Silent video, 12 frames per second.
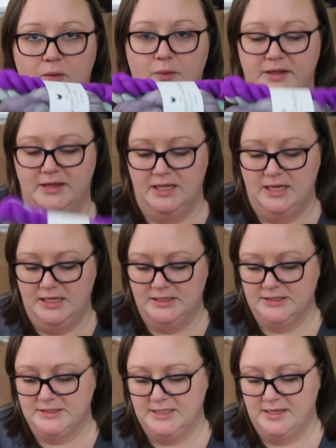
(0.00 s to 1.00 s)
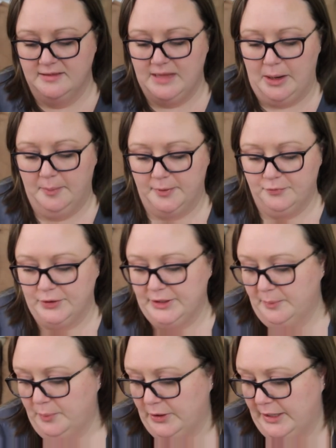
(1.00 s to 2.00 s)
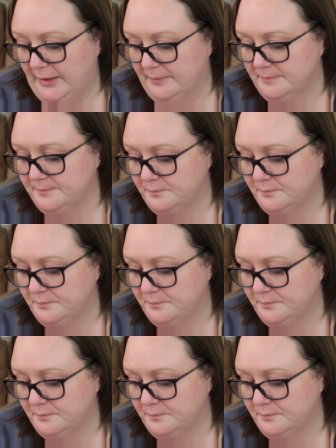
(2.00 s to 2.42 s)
with these. That would be really pretty.